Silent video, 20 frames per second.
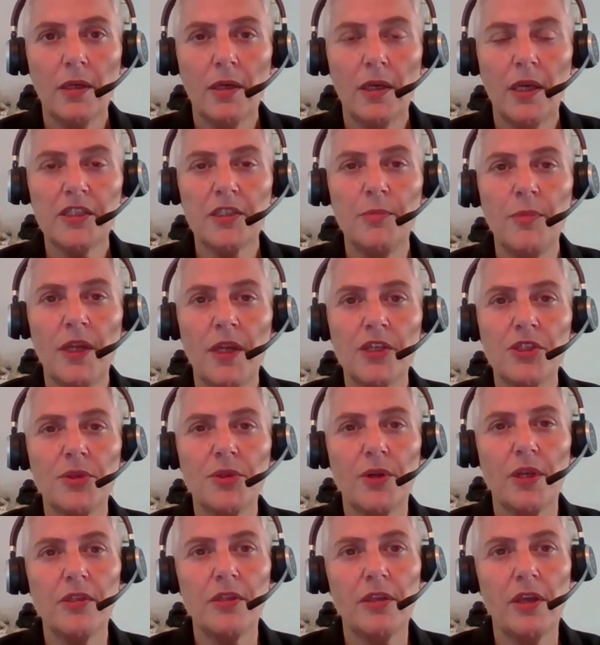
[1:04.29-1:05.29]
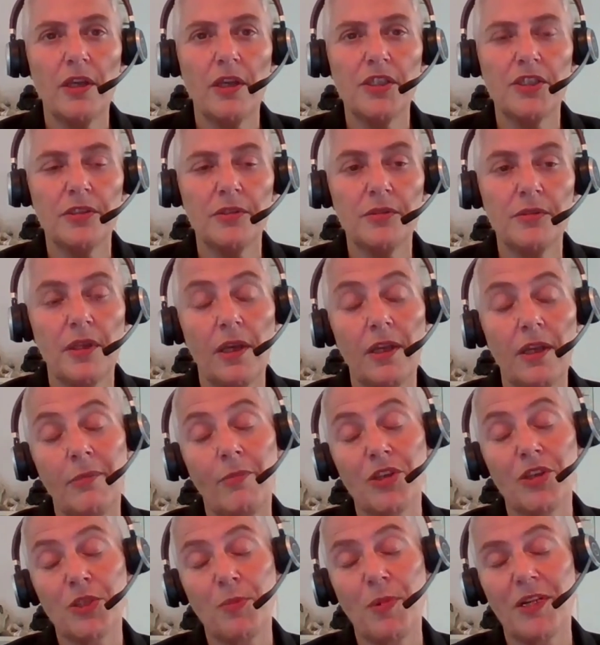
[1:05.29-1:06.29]
as a manager education, and in my
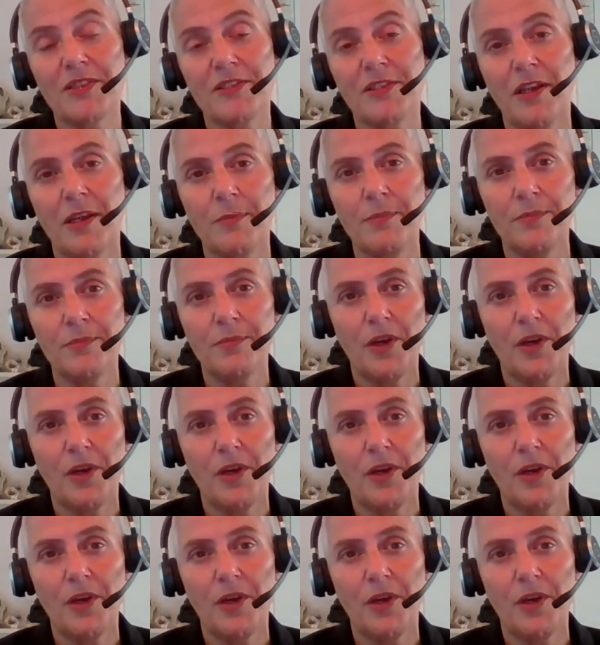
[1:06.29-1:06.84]
spare time,